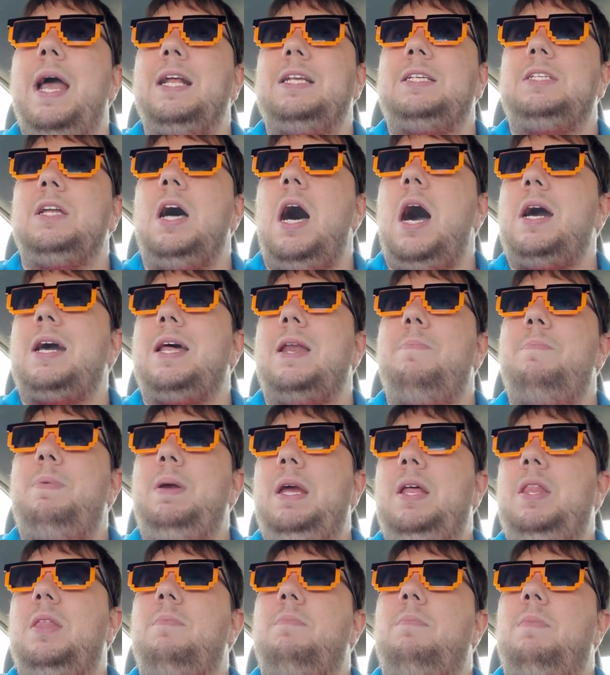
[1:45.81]
It's not going to be
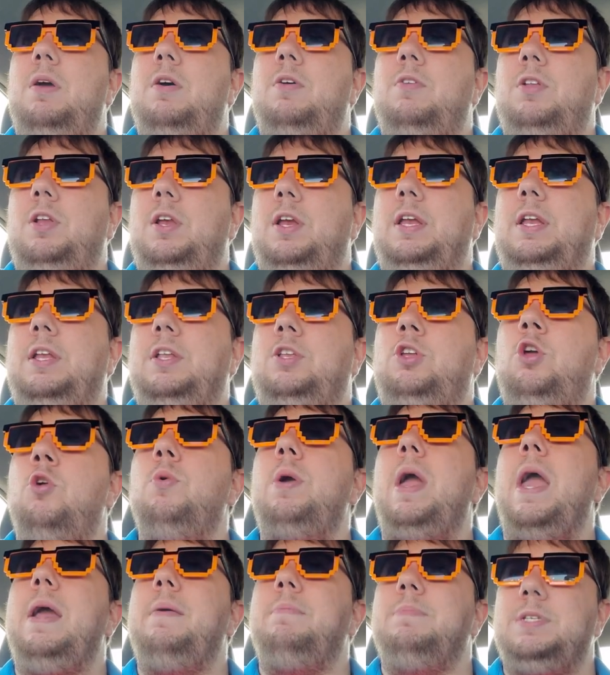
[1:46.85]
in the two
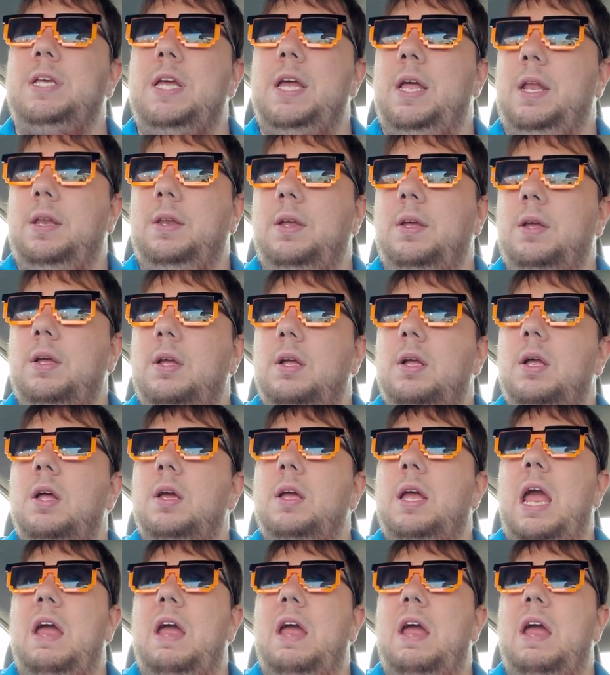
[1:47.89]
games in.